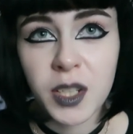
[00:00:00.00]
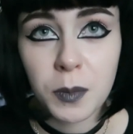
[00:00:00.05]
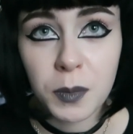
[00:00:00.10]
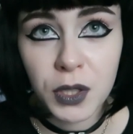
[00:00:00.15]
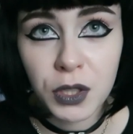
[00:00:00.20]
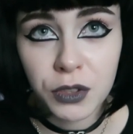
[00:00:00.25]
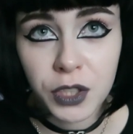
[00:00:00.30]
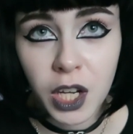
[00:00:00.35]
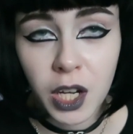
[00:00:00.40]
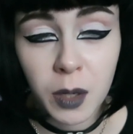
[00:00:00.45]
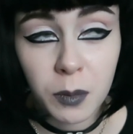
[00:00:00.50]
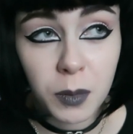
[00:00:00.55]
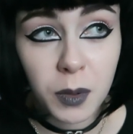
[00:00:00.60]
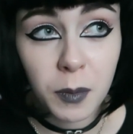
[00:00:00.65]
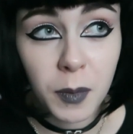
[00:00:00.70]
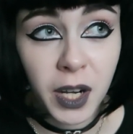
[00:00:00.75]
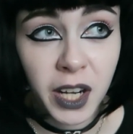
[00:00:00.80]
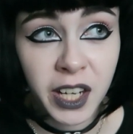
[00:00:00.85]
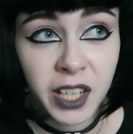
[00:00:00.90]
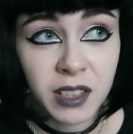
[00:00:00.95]
to build up
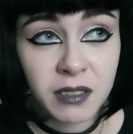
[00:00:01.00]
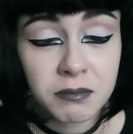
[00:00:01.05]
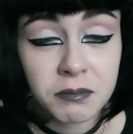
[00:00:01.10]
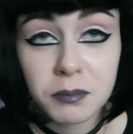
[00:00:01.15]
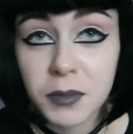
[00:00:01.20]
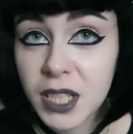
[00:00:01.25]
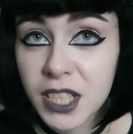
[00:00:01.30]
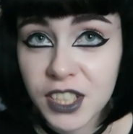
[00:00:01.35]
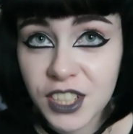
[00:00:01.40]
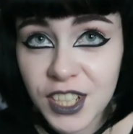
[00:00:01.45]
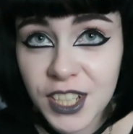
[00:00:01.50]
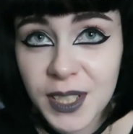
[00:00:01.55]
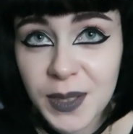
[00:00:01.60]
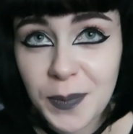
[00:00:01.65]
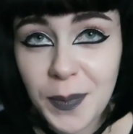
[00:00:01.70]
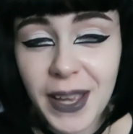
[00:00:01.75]
my business,